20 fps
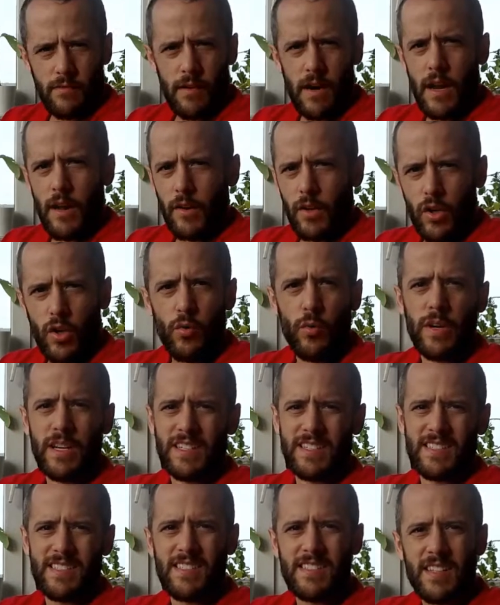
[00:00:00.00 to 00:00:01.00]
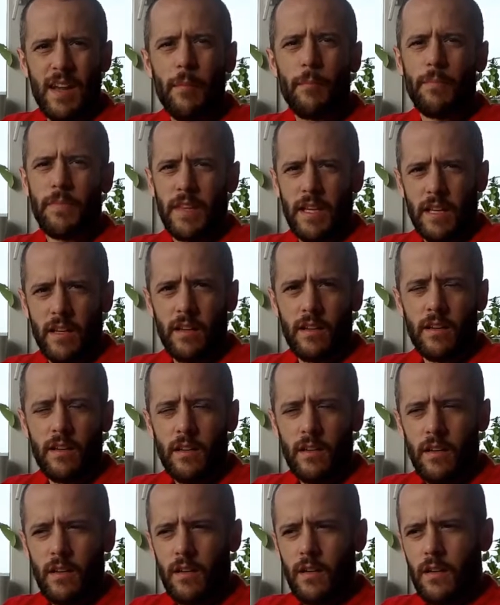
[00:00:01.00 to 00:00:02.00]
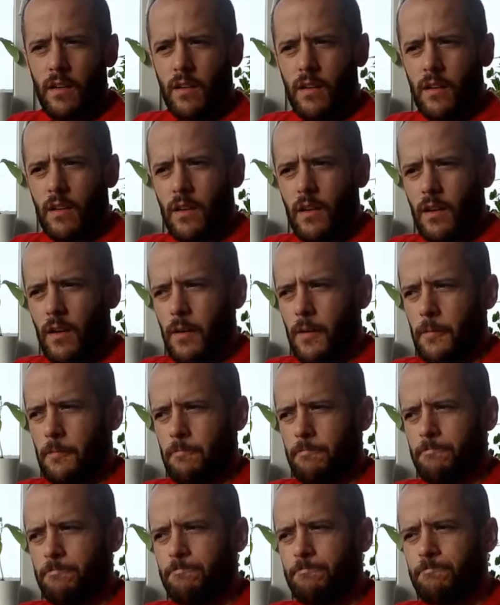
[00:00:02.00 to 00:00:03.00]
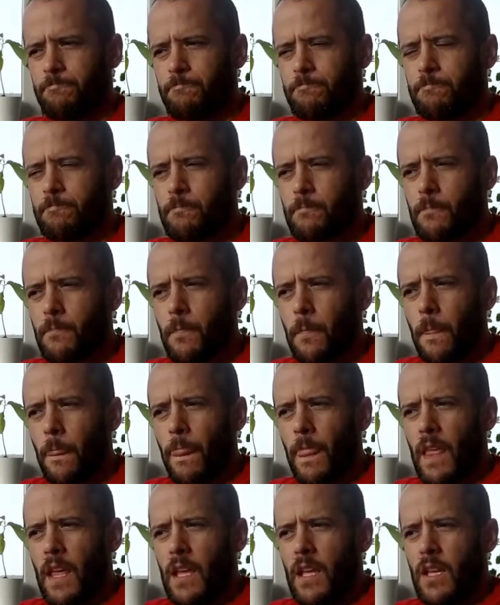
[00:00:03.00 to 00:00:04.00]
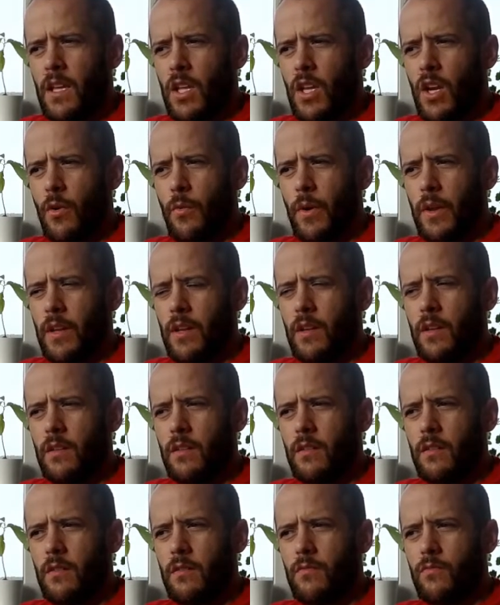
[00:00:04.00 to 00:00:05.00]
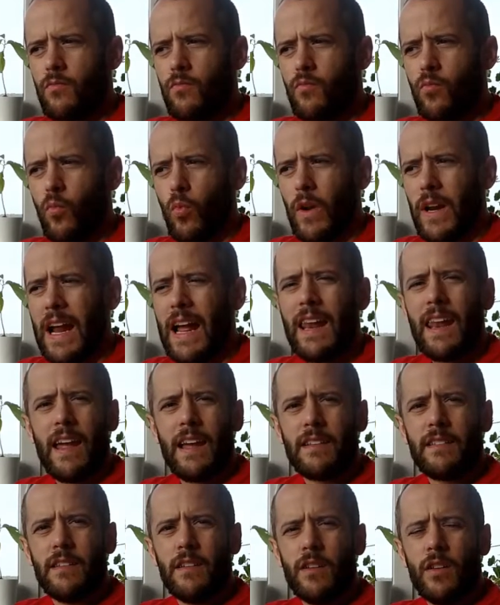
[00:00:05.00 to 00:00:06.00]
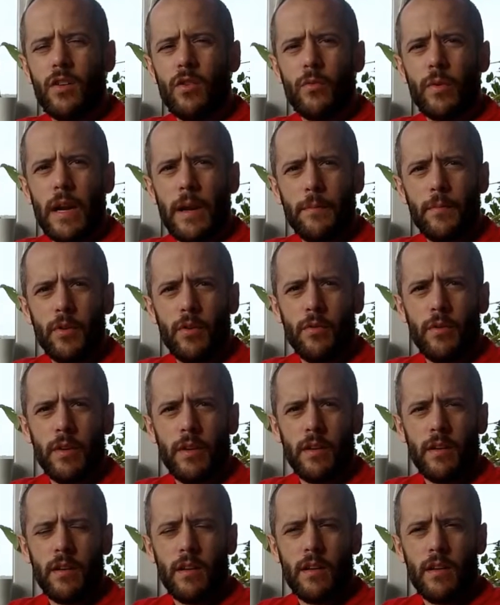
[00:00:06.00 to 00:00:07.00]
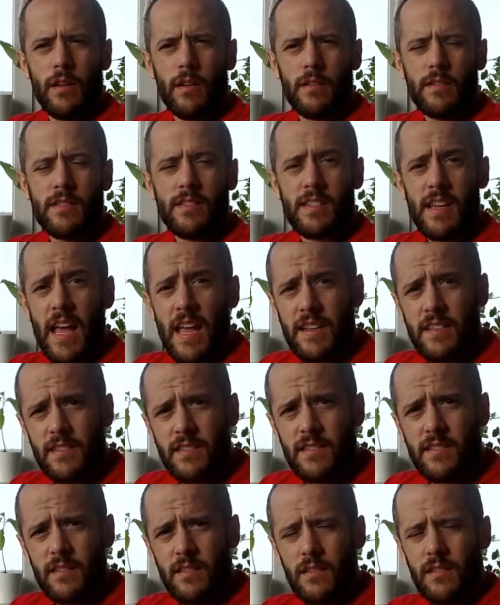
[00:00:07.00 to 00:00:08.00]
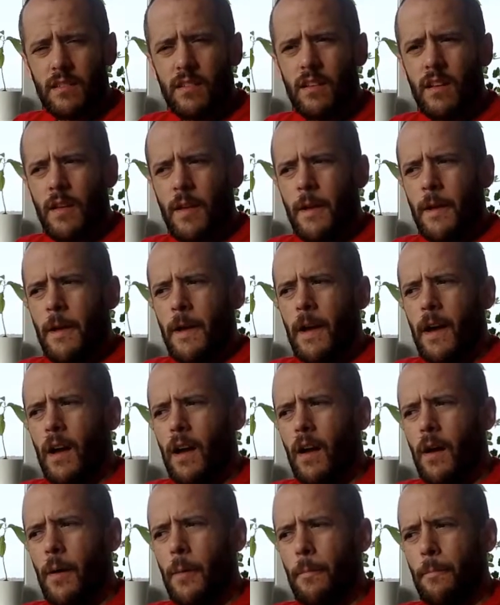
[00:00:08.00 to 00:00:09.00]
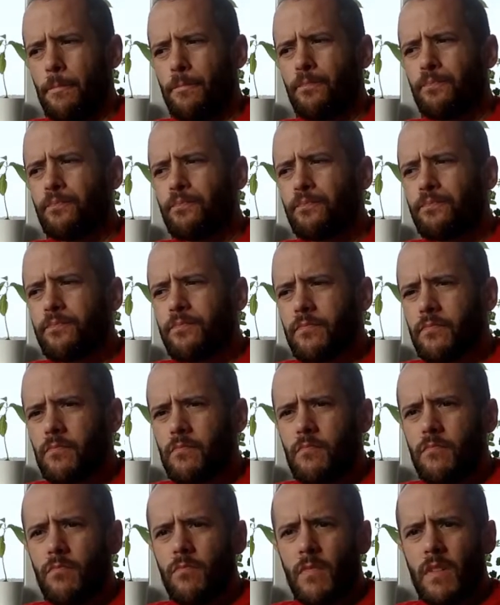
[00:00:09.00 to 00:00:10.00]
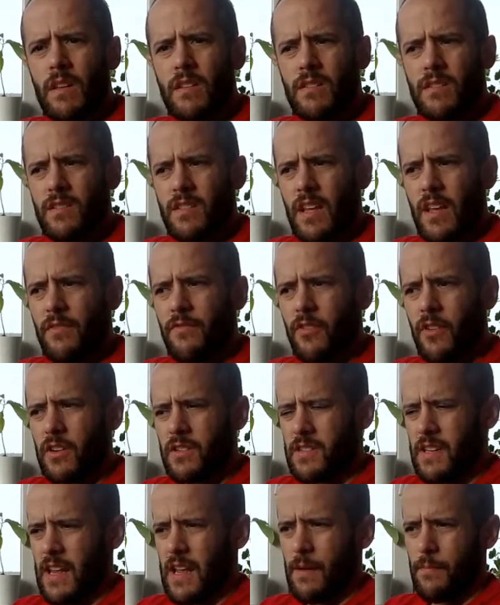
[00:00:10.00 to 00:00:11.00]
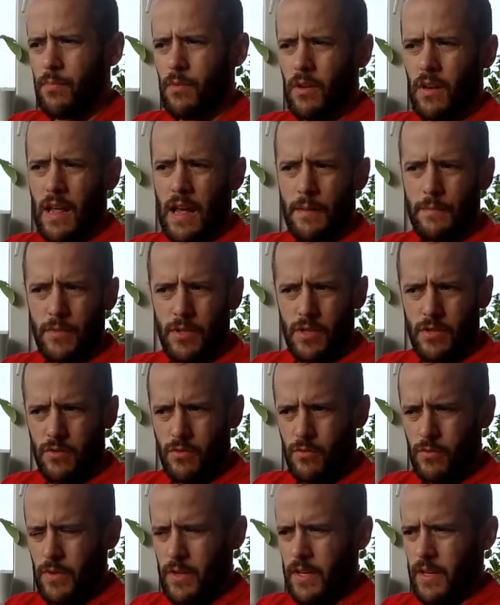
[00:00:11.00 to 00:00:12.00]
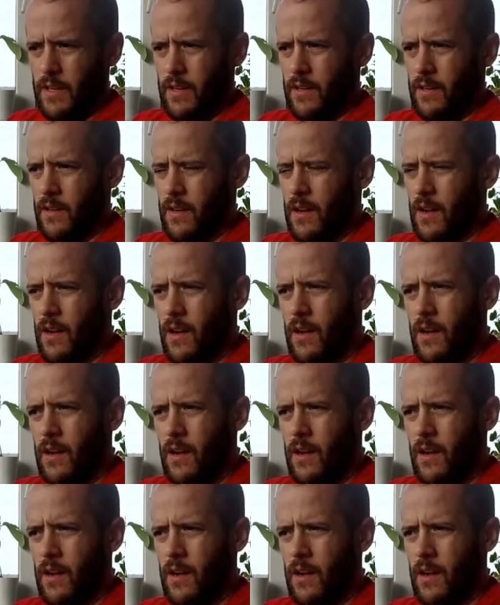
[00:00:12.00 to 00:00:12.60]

around, doing something. Um, you know what I like to do when I'm doing sets. Um, Say for example, I'm doing